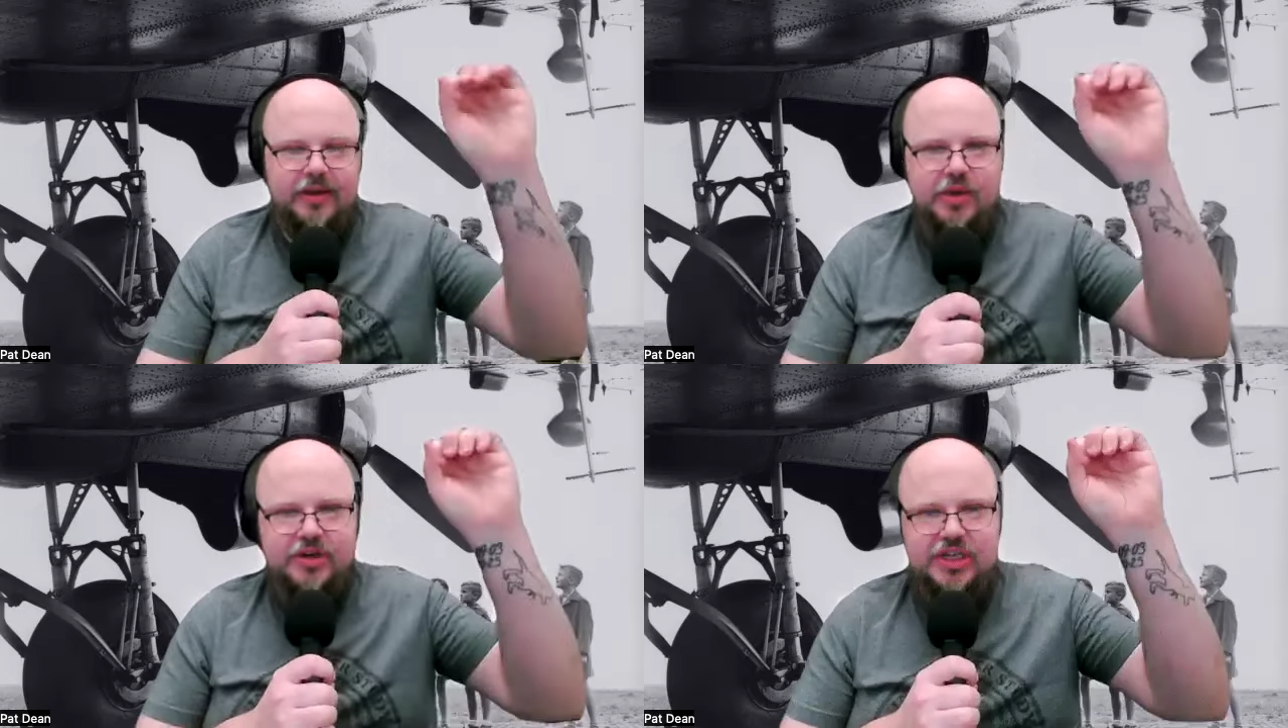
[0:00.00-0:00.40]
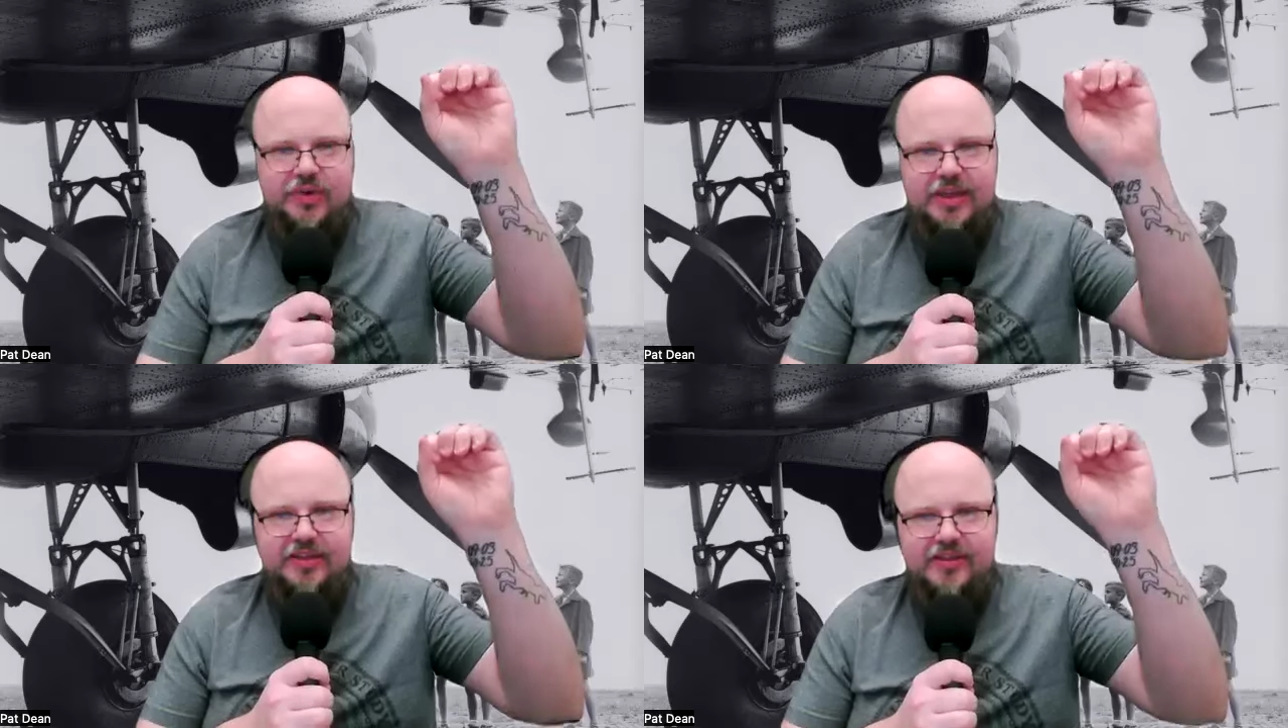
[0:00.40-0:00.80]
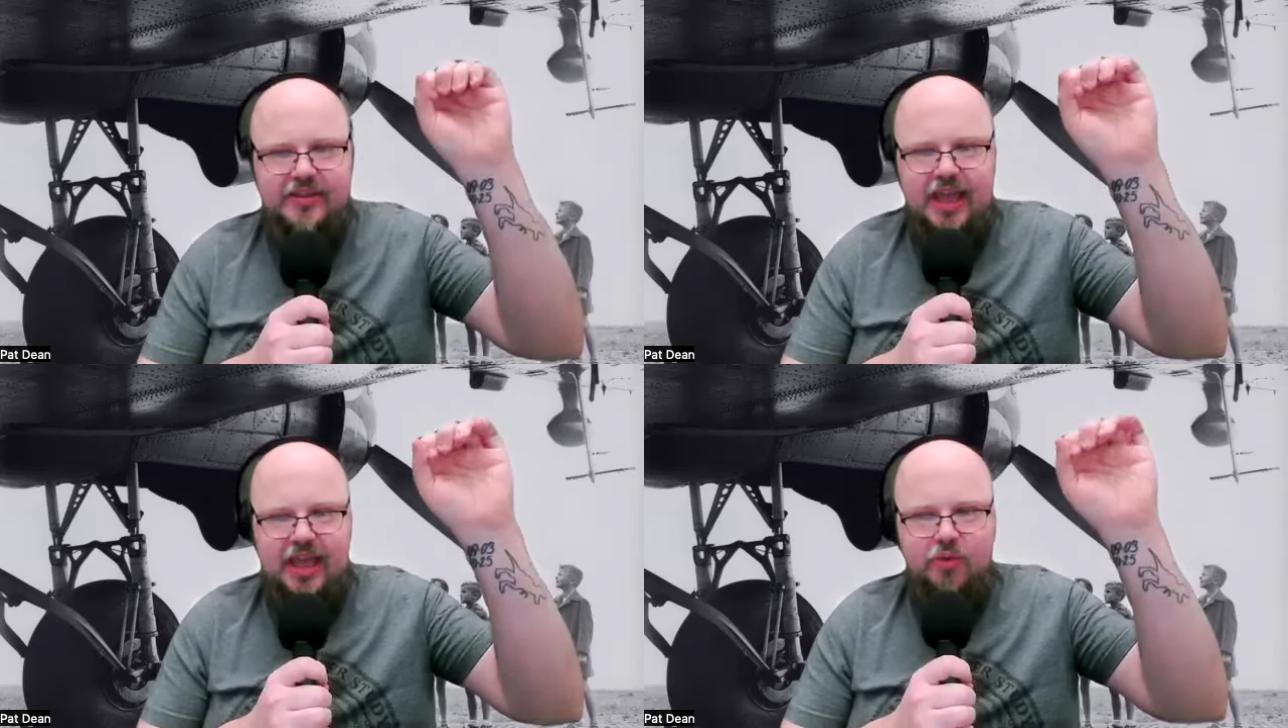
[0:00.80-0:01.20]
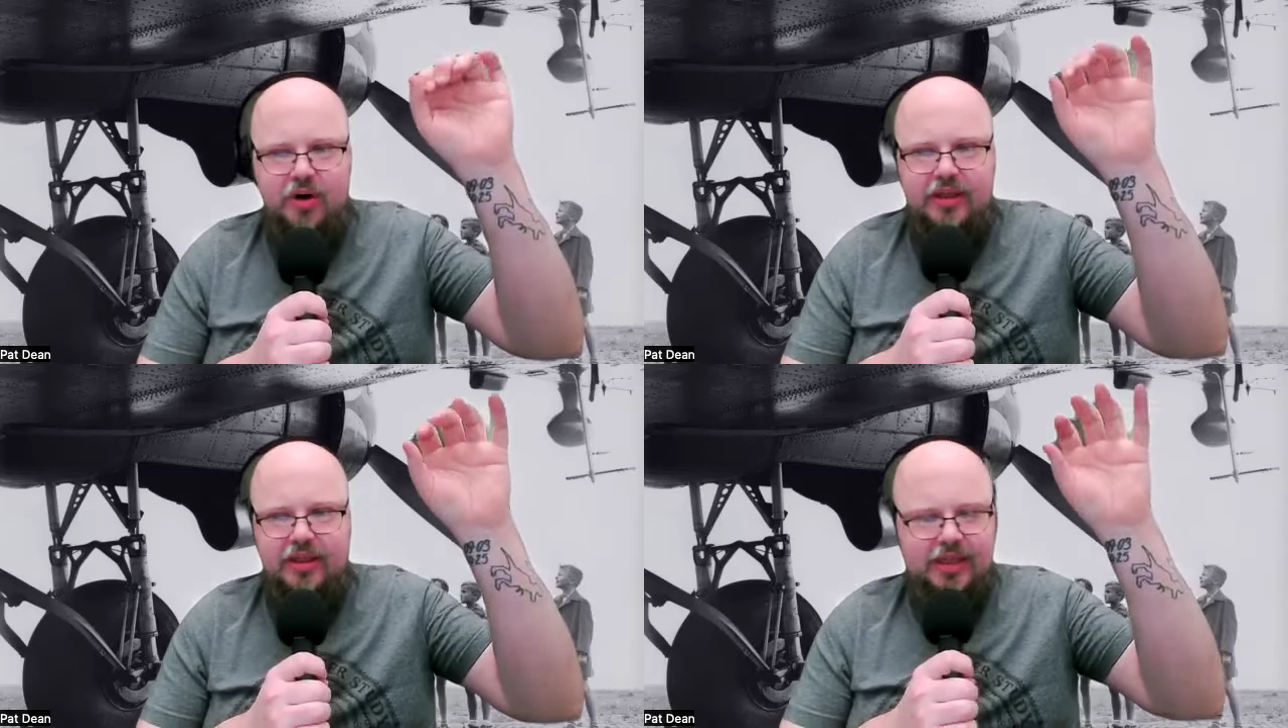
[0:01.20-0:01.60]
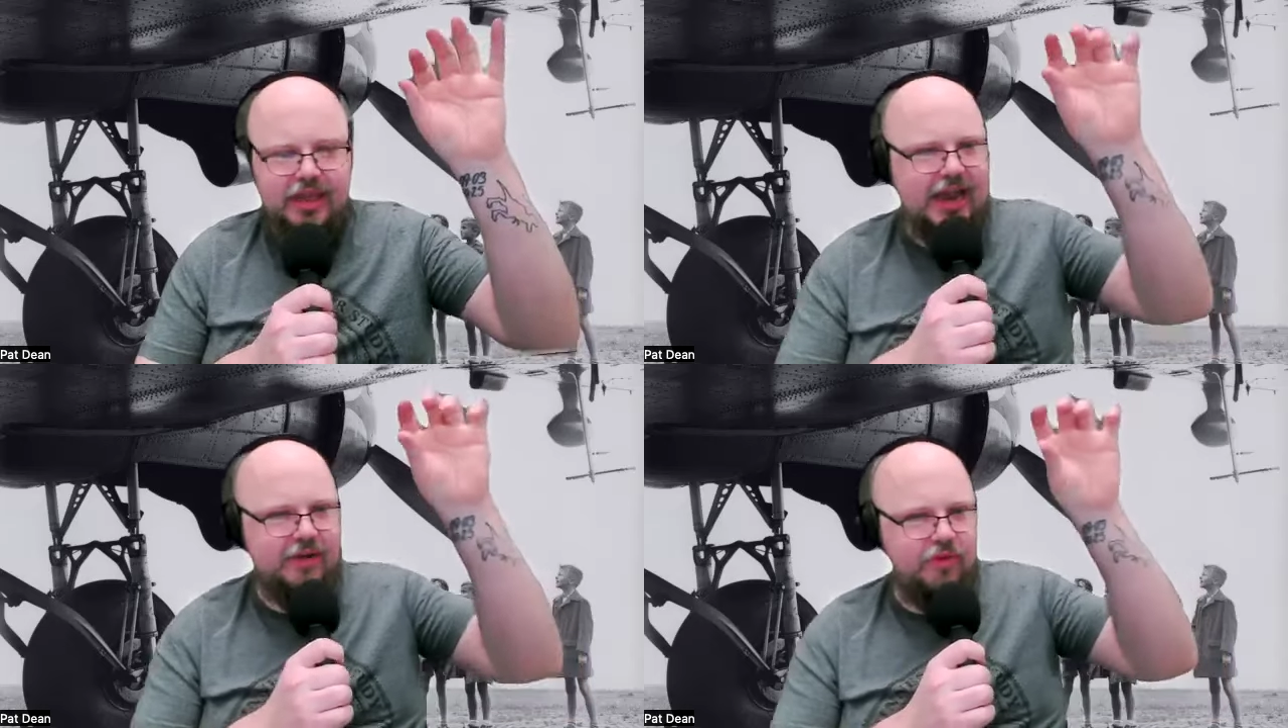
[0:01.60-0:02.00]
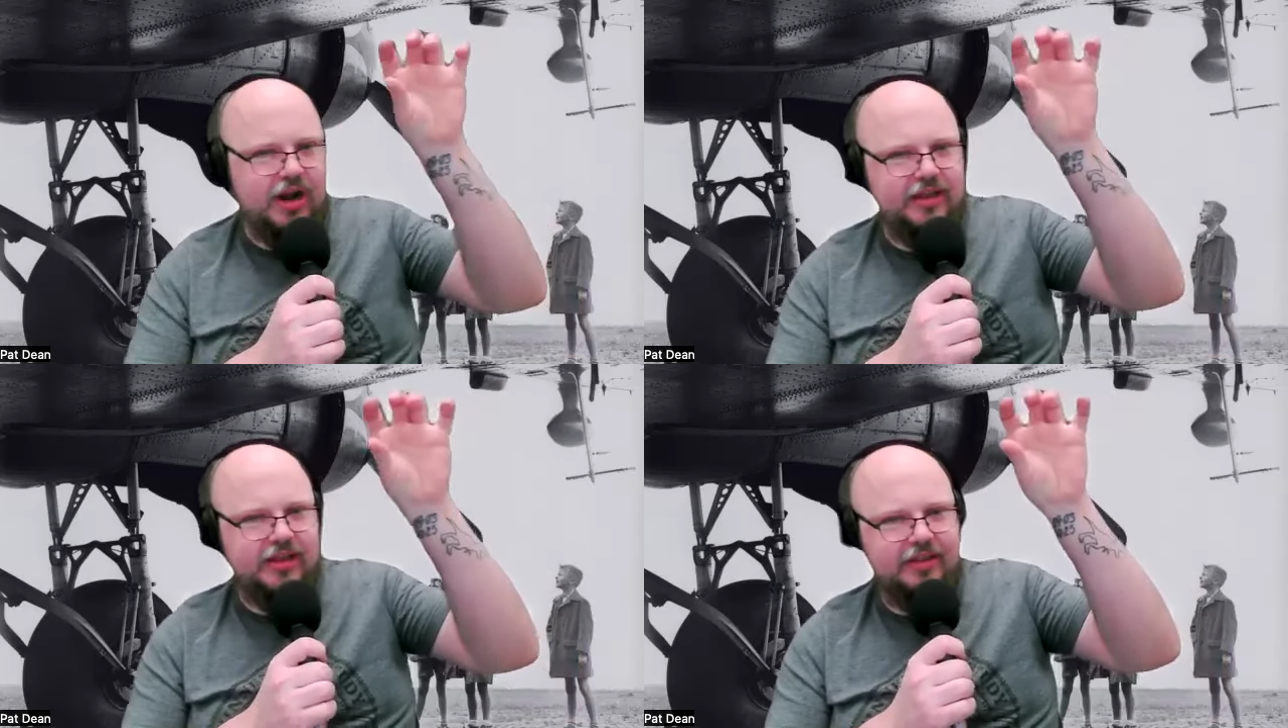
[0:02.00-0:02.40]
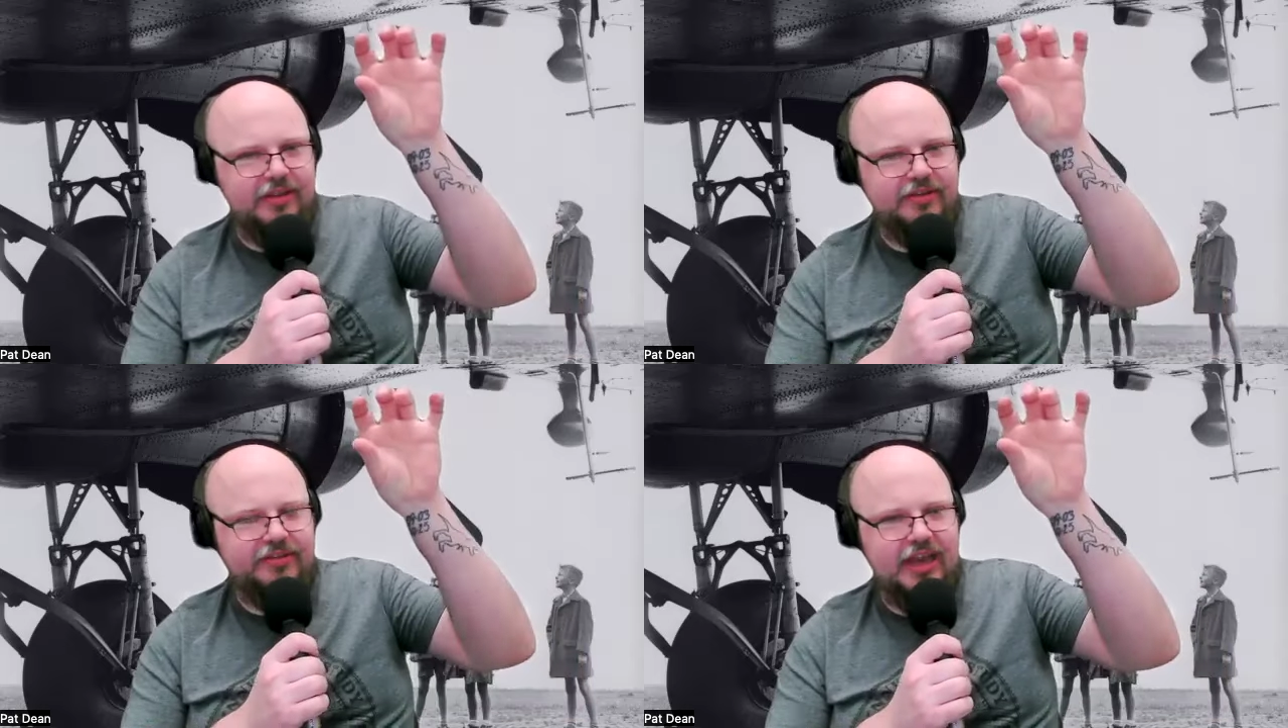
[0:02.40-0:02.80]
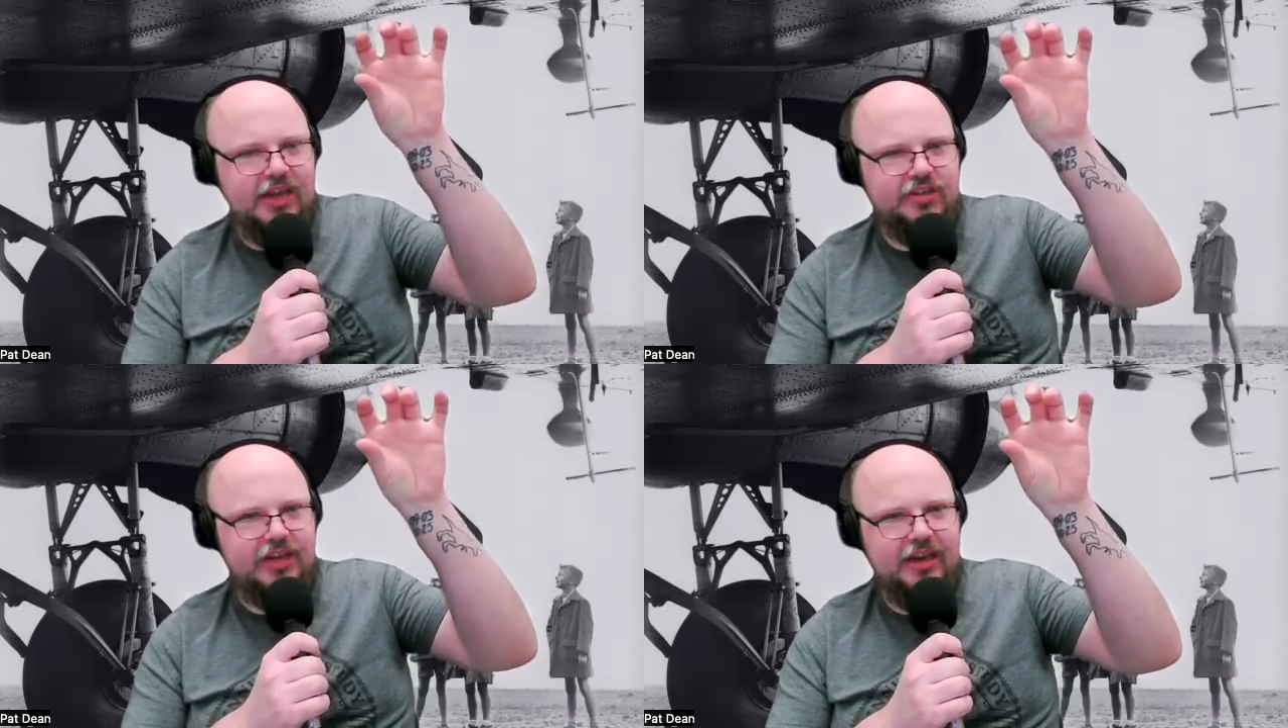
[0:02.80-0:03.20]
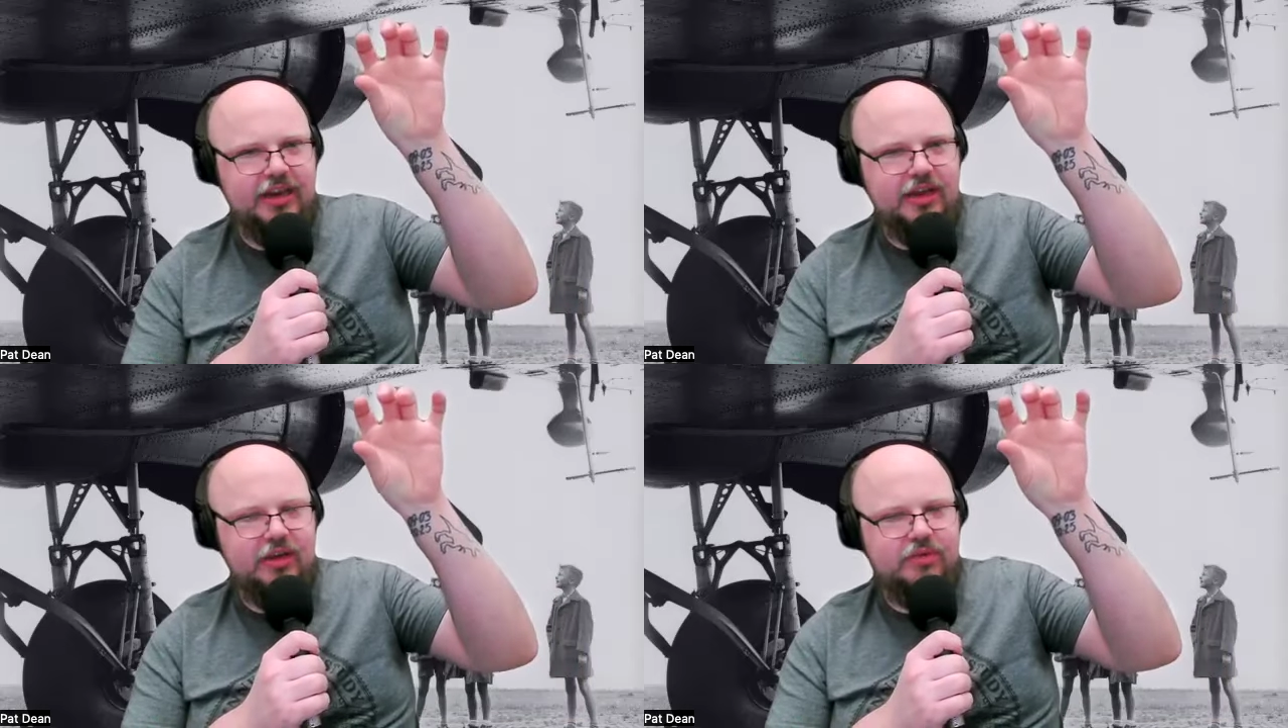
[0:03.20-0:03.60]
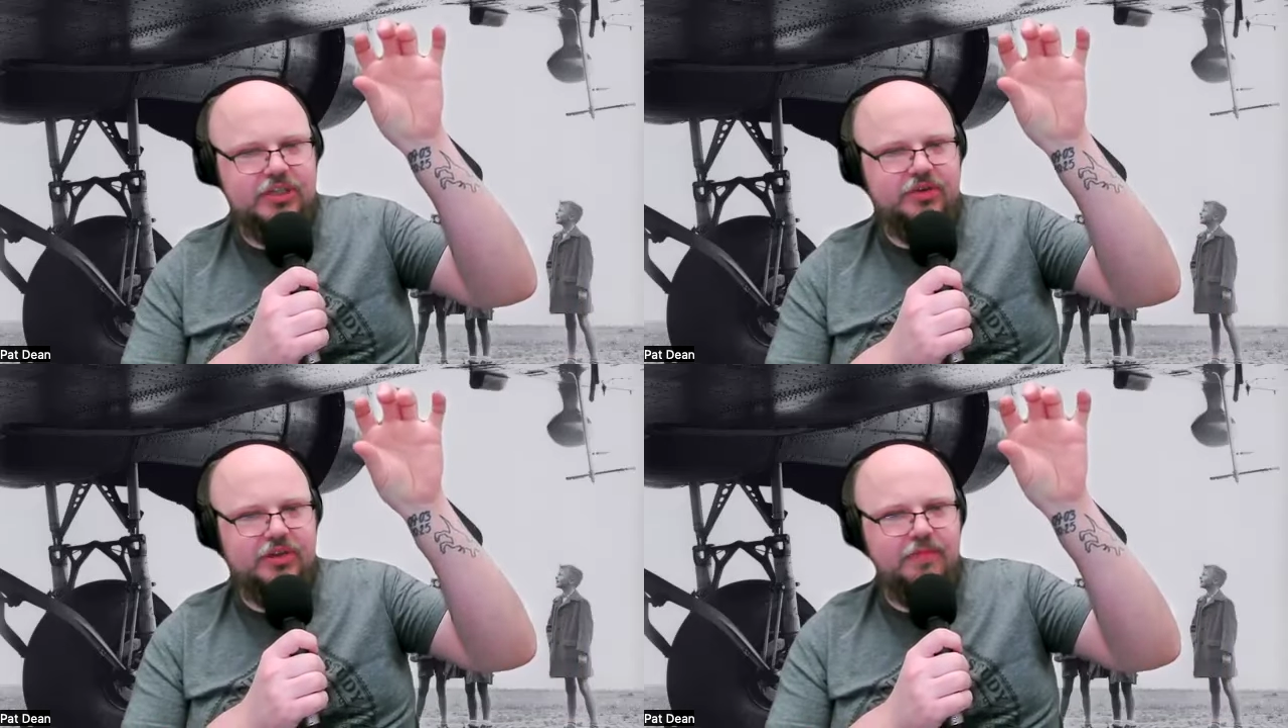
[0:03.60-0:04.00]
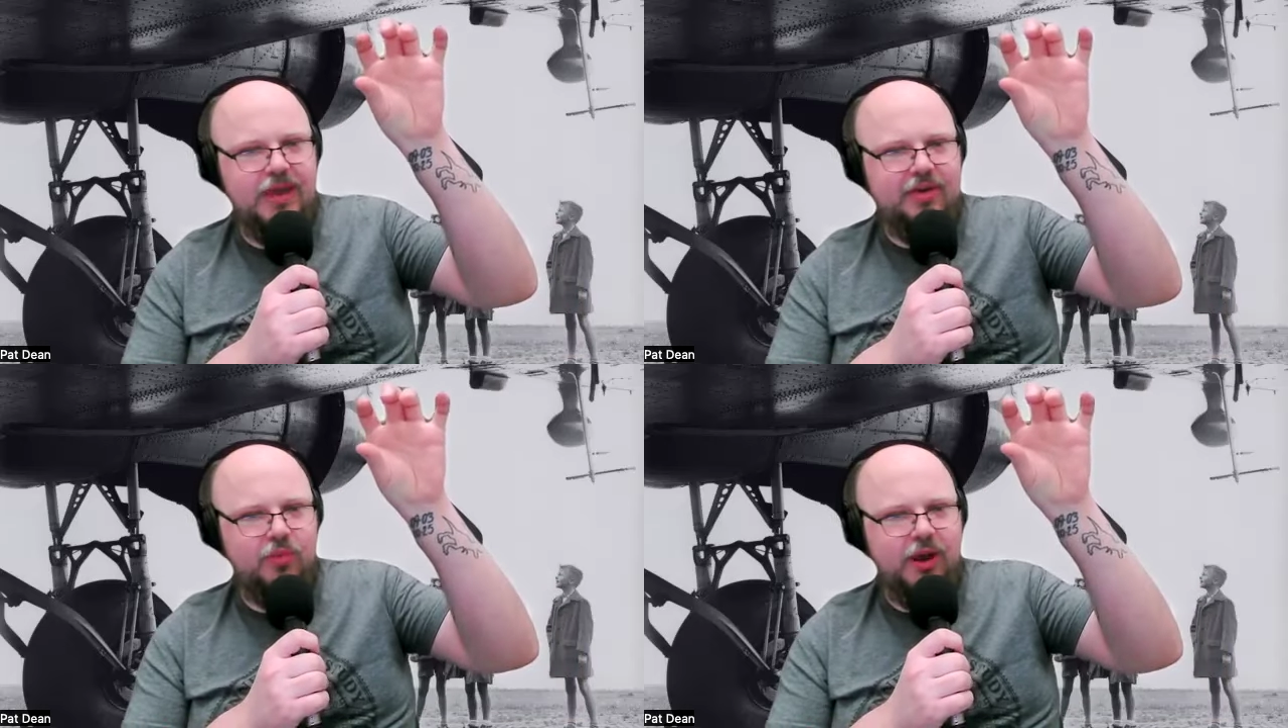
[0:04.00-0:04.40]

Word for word: you were doing this thing where the guy running like the stage light was doing the bit